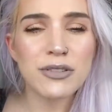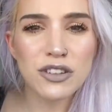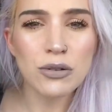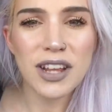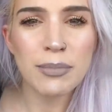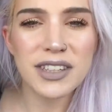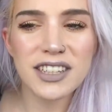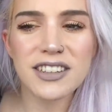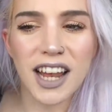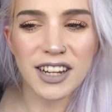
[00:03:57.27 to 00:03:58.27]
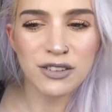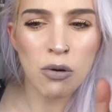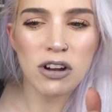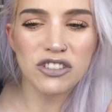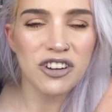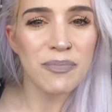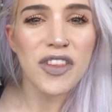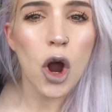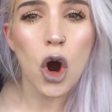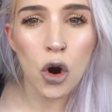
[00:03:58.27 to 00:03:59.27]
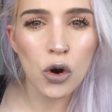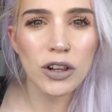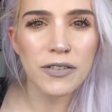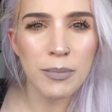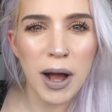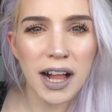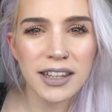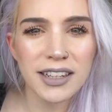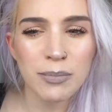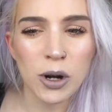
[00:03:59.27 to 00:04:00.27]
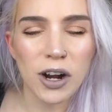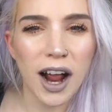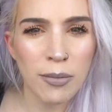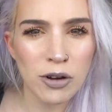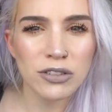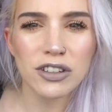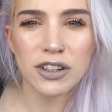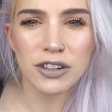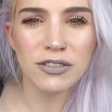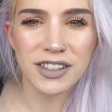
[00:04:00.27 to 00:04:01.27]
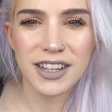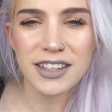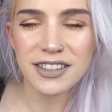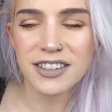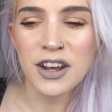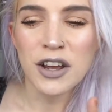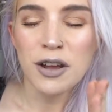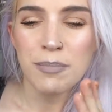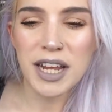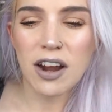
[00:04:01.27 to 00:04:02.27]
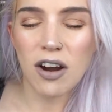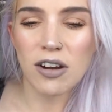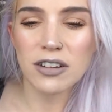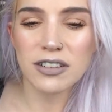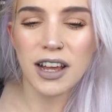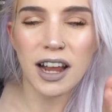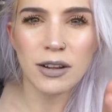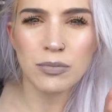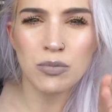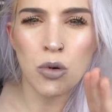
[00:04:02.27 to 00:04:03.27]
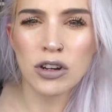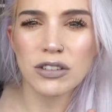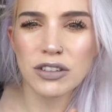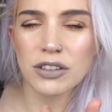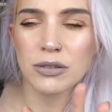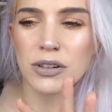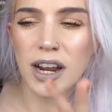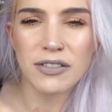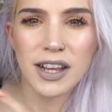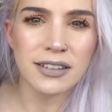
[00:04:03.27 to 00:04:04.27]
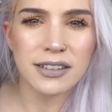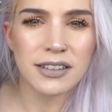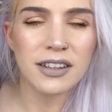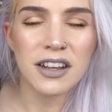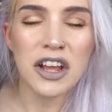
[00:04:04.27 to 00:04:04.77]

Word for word: I'm so tempted to like swatch all of the palette, but I'm going to resist because I want to kind of test